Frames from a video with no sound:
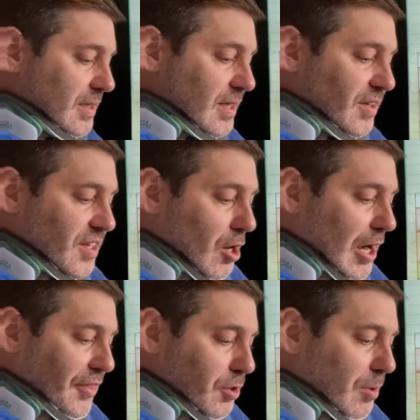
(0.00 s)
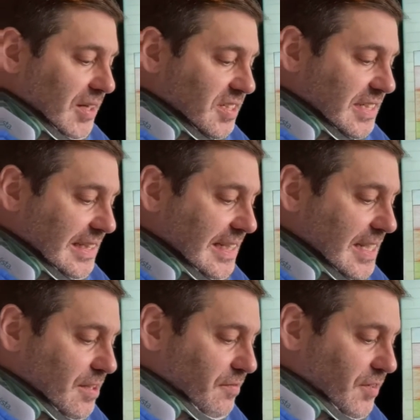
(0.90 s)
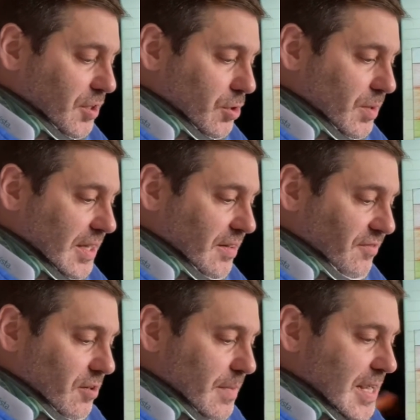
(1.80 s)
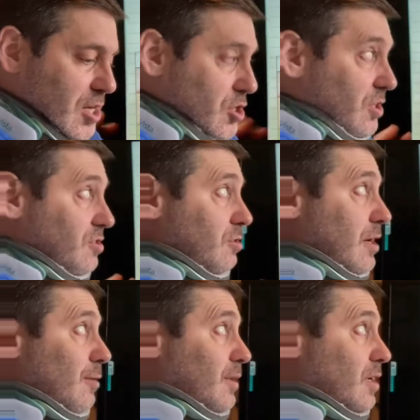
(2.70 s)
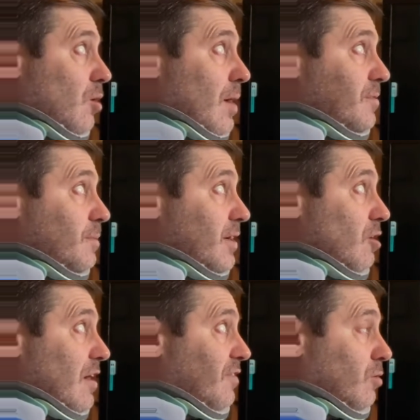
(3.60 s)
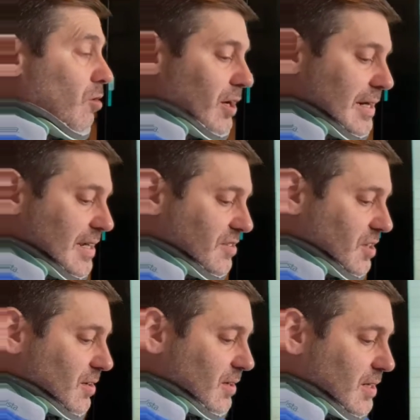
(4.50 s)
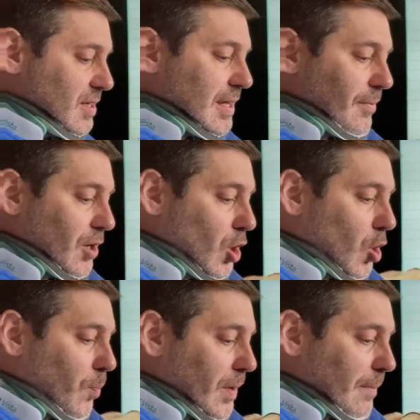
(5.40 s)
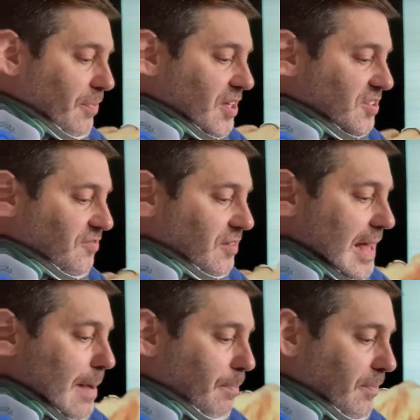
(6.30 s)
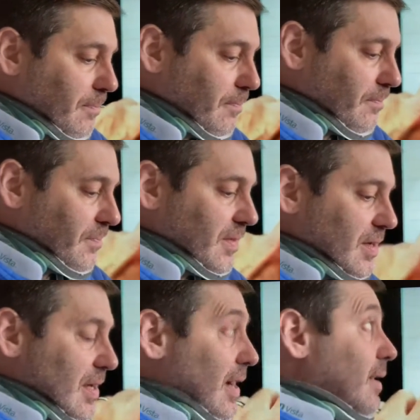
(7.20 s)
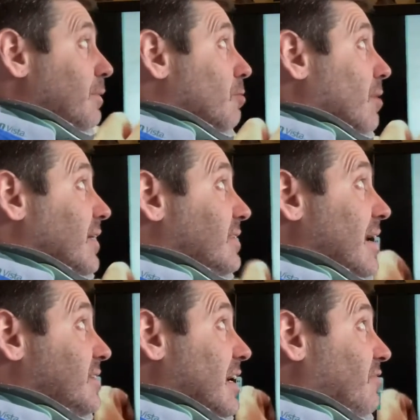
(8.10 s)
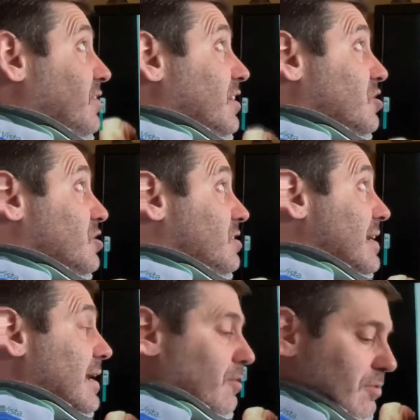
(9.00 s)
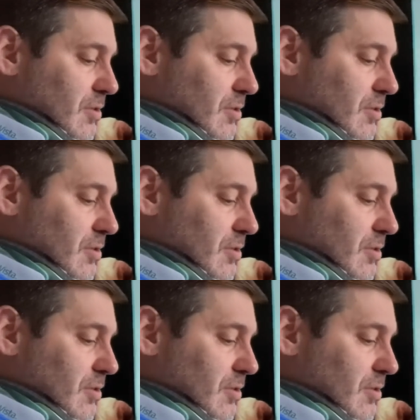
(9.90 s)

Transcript: The author wants to give you information. So now I'm going to go up to my graphic organizer. I'm going to open up this flap, and I'm going to write that definition down.